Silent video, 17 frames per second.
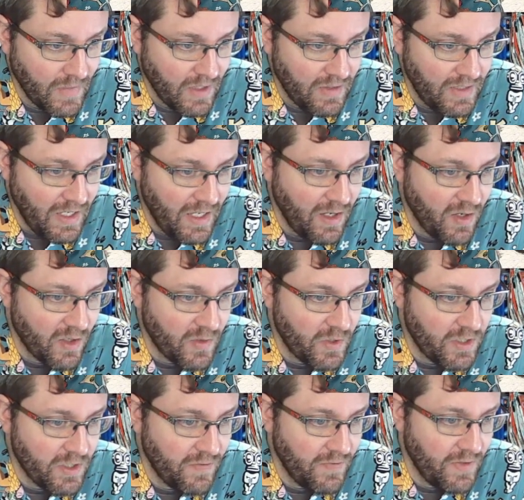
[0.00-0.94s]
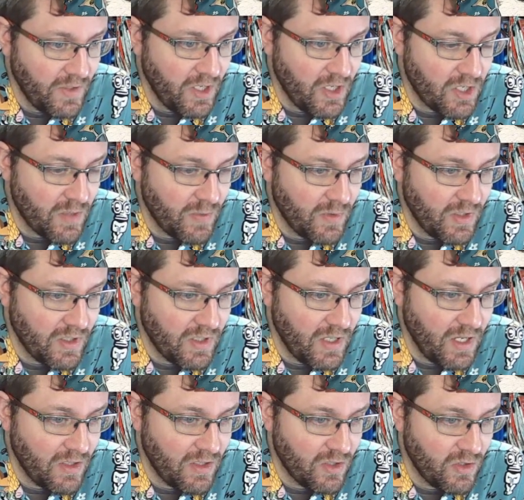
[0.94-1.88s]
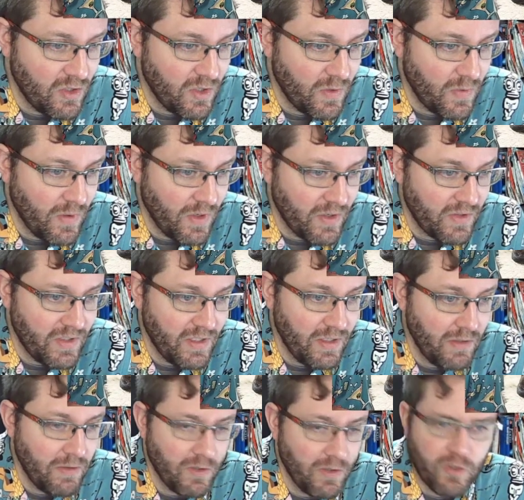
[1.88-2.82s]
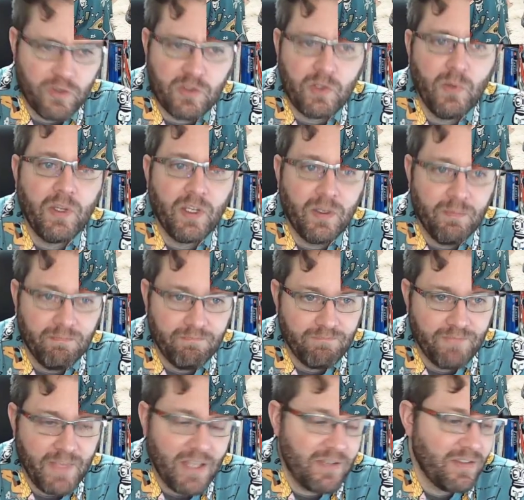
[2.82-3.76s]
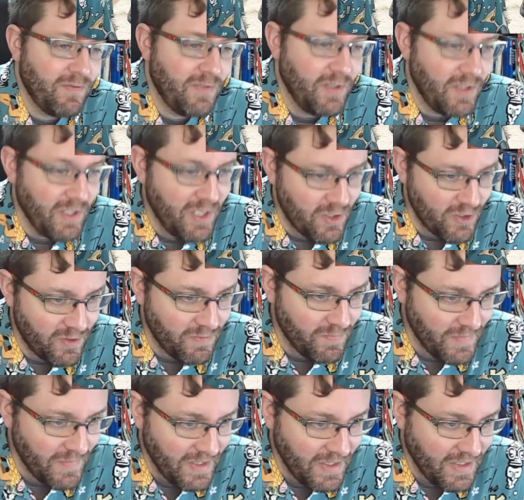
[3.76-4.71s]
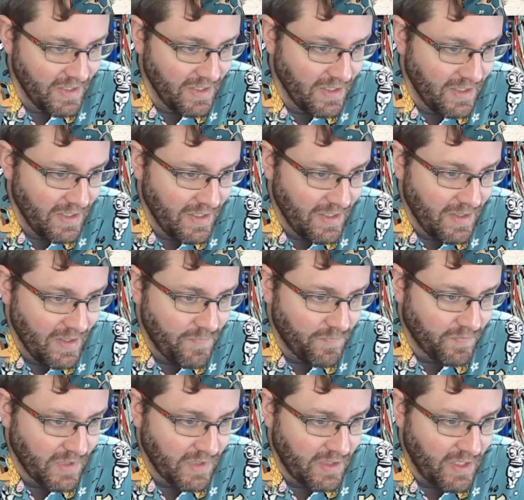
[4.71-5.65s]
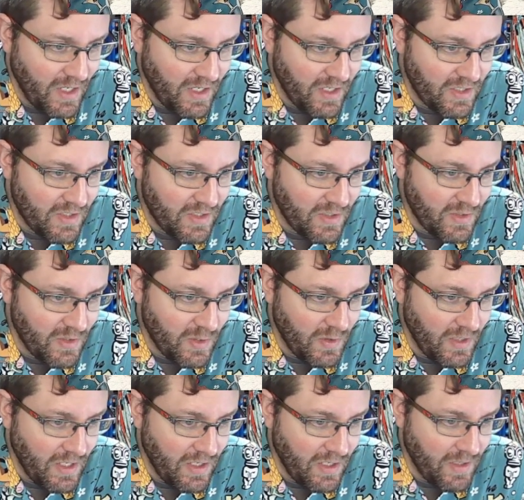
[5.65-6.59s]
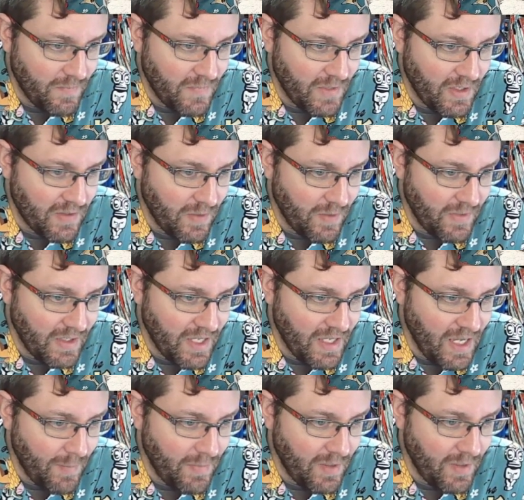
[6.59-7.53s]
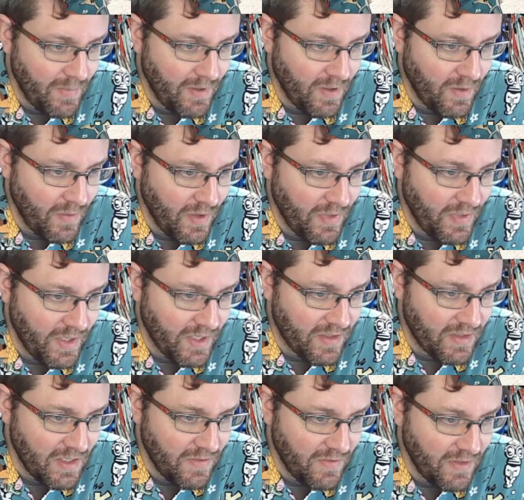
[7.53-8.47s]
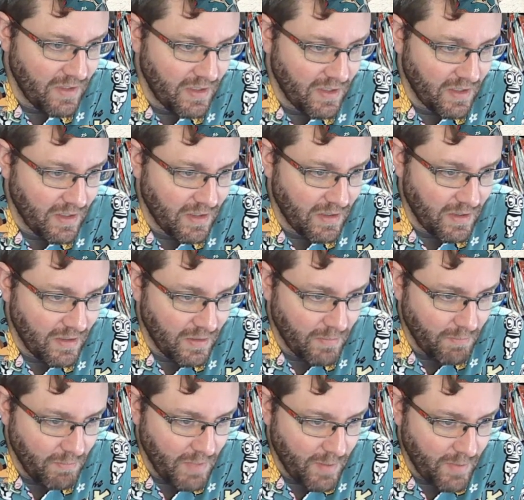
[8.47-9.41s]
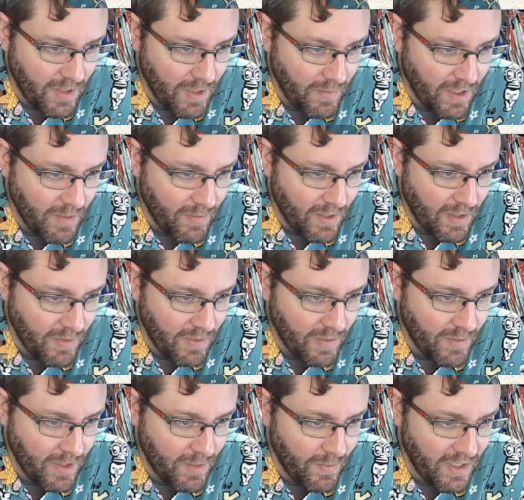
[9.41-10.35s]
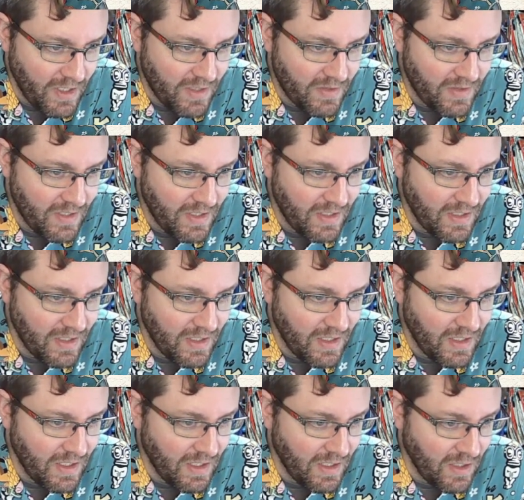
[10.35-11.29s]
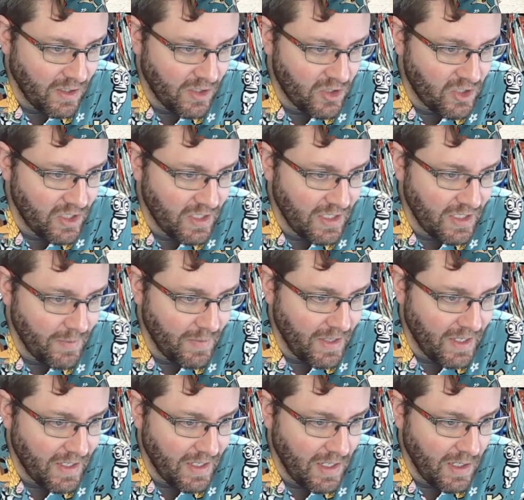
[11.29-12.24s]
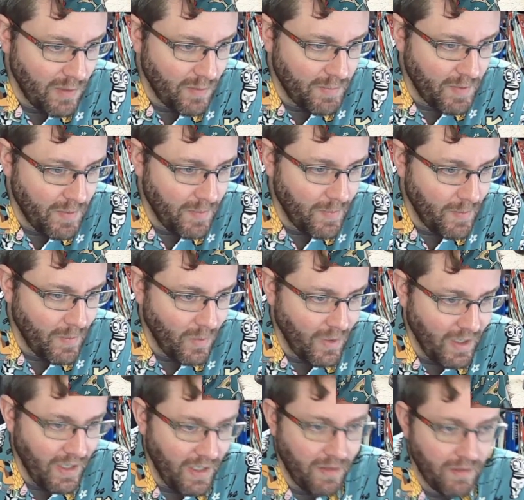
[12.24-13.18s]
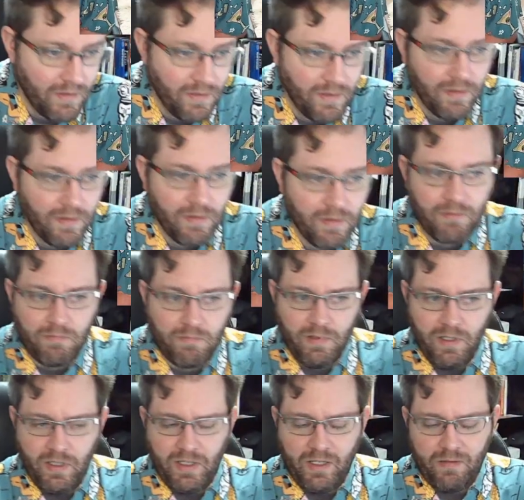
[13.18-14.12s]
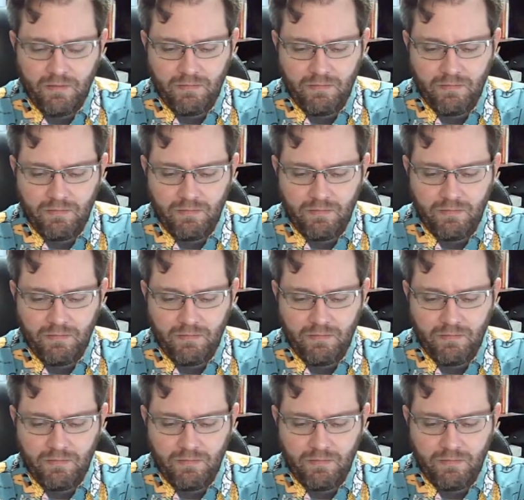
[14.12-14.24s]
Dan Harris, what's the affiliation between Todd and Judith RC? They're suing him. That's the affiliation. Donna Stazzone, something happened around Thanksgiving. Money, money, money, money, money, money, money. Sitting and glitching in my account with BBBY. Really?